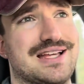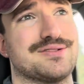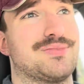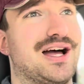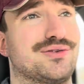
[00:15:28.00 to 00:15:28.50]

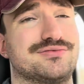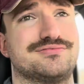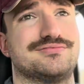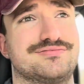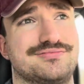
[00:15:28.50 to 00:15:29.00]
that's about
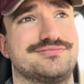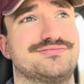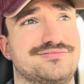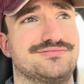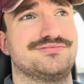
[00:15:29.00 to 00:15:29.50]

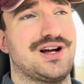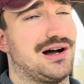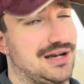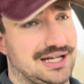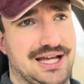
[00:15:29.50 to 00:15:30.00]

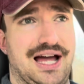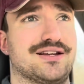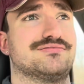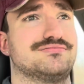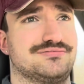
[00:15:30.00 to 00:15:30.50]
all I
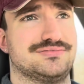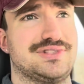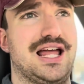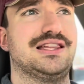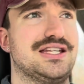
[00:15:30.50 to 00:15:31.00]
got,
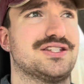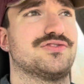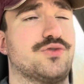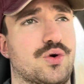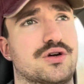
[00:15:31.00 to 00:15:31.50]
at
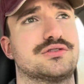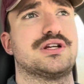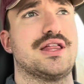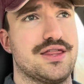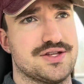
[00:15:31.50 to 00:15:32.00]
least for
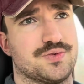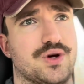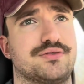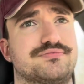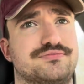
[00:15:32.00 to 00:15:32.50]

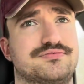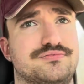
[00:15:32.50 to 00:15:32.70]
this one.